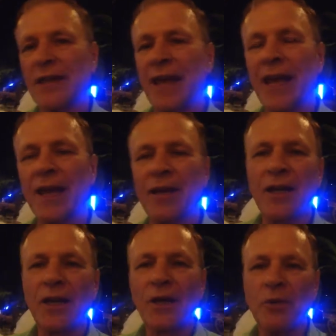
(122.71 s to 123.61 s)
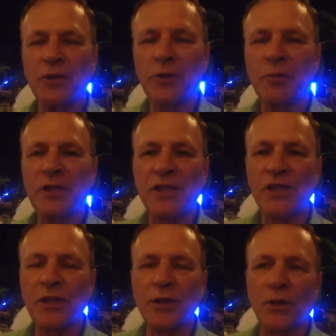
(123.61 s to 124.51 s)
Hey, what sort of business
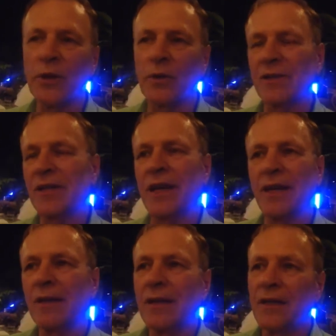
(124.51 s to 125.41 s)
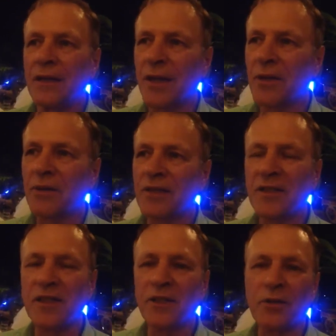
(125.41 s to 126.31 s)
are you doing? Or you say, you know, I
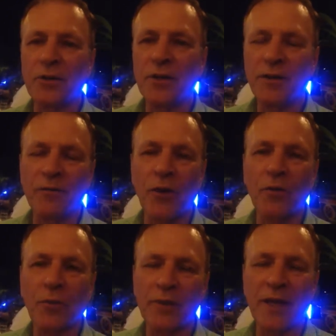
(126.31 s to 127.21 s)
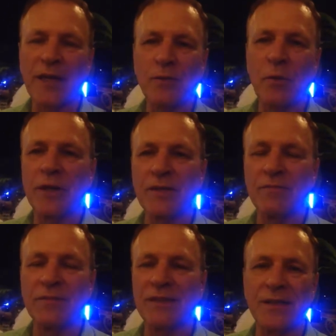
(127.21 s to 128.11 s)
see that you're involved with X, Y,
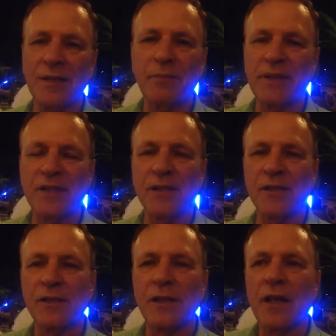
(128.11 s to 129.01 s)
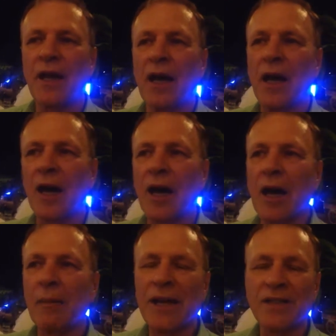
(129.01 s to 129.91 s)
Z business.
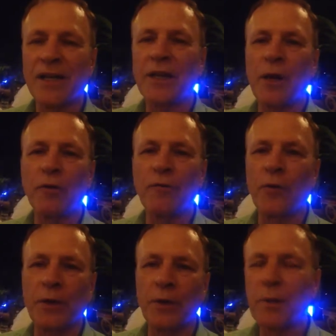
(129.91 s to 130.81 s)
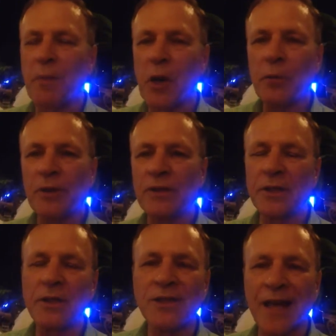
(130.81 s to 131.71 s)
Um, how's that going for you at the moment?
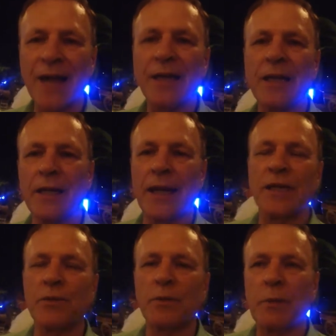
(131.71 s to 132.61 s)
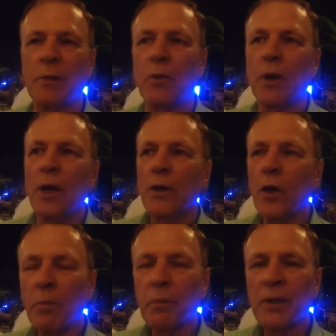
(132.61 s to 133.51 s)
And you start engaging with people,
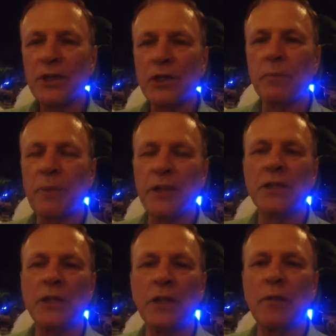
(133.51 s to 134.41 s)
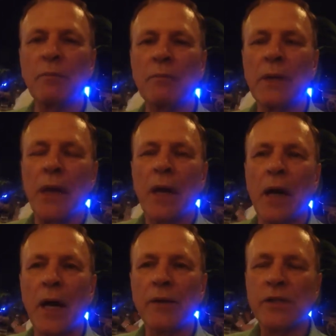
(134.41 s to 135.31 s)
not pinch pitching them,
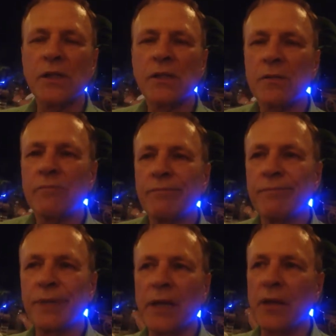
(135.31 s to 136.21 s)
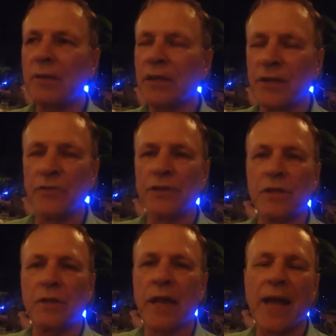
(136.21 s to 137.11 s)
uh, just being
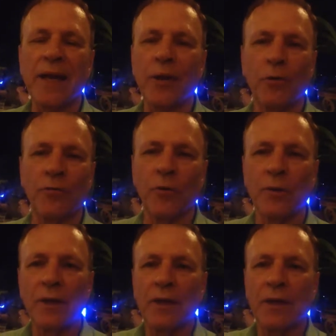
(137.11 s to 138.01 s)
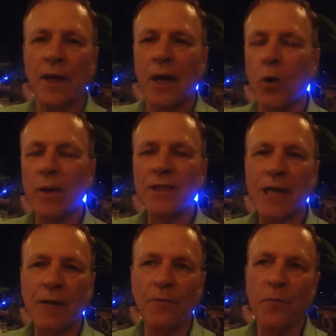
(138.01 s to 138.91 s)
interested and helpful uh, always
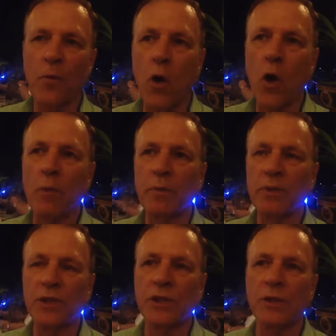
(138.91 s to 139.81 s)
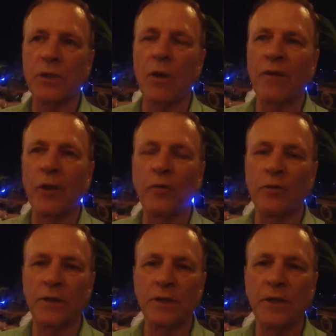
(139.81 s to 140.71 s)
come from the position of
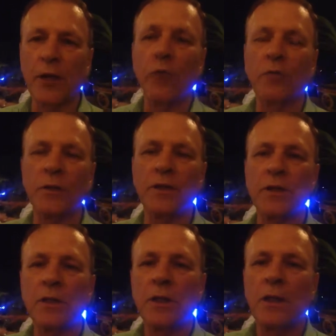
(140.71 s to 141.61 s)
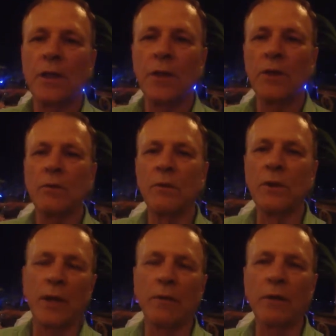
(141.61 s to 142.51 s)
helpfulness. helpfulness. You,
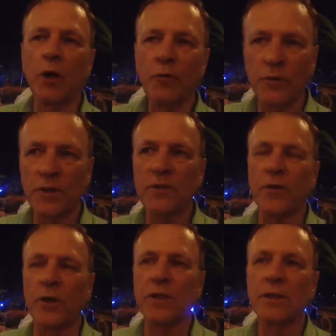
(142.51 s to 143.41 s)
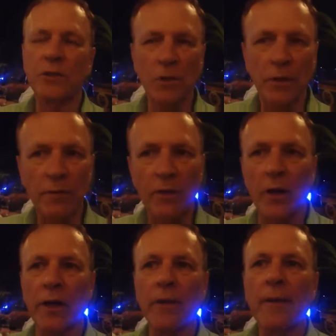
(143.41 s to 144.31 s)
yeah, helpfulness first. And sure, you've got
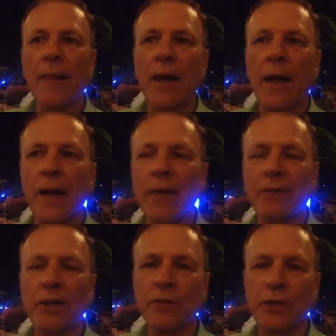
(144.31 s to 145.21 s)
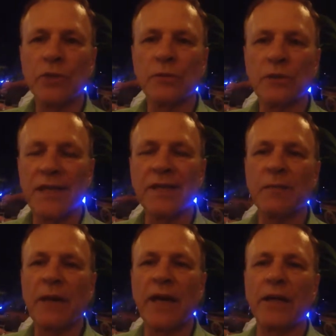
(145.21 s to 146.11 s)
to uh, have a commercial sense
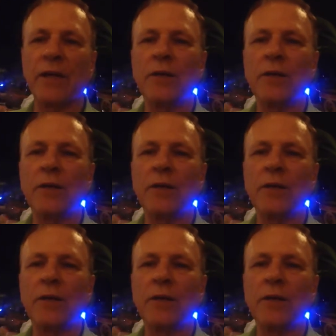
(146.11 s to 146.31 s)
about it.